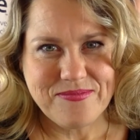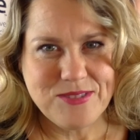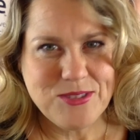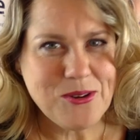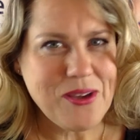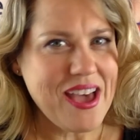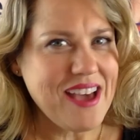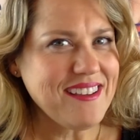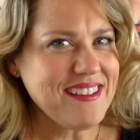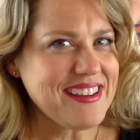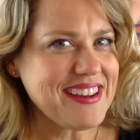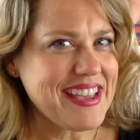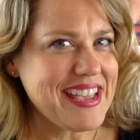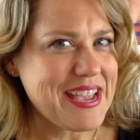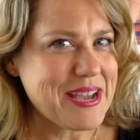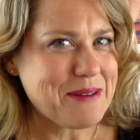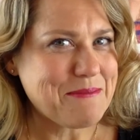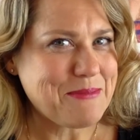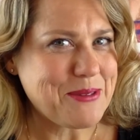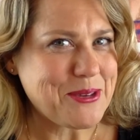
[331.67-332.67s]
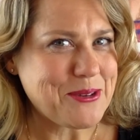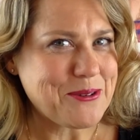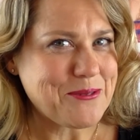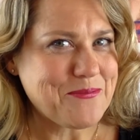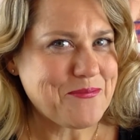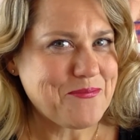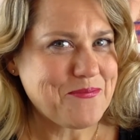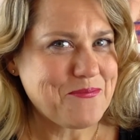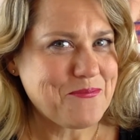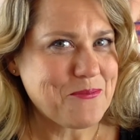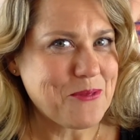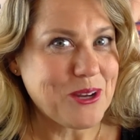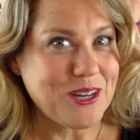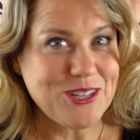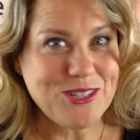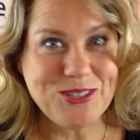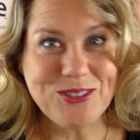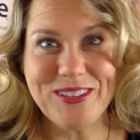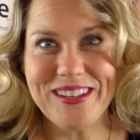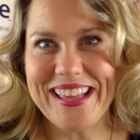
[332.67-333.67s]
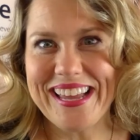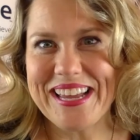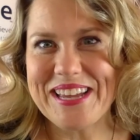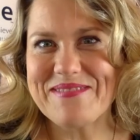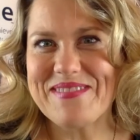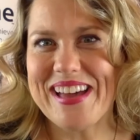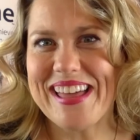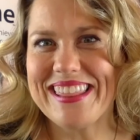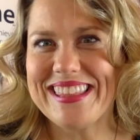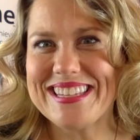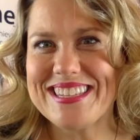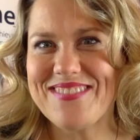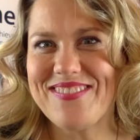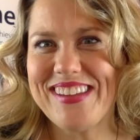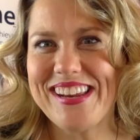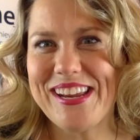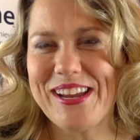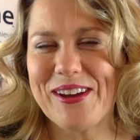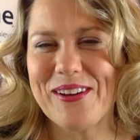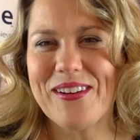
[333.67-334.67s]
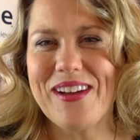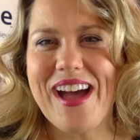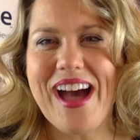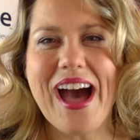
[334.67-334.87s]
So how can I help you? What did you like about this video?